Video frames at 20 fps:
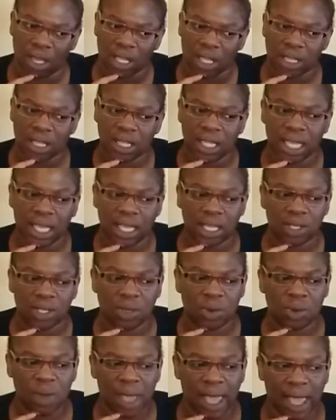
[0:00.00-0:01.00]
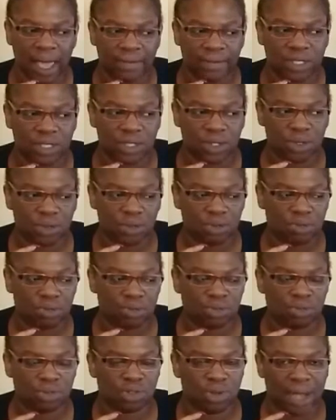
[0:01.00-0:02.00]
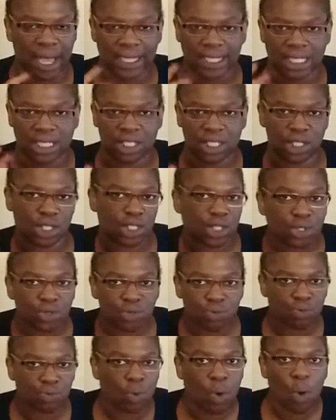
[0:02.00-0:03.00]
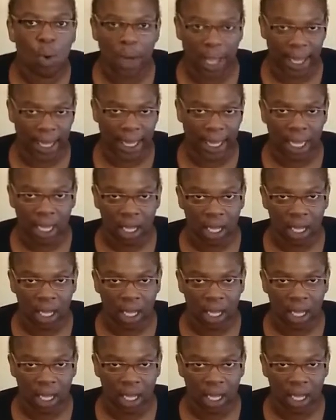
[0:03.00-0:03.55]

that you have to try to destroy,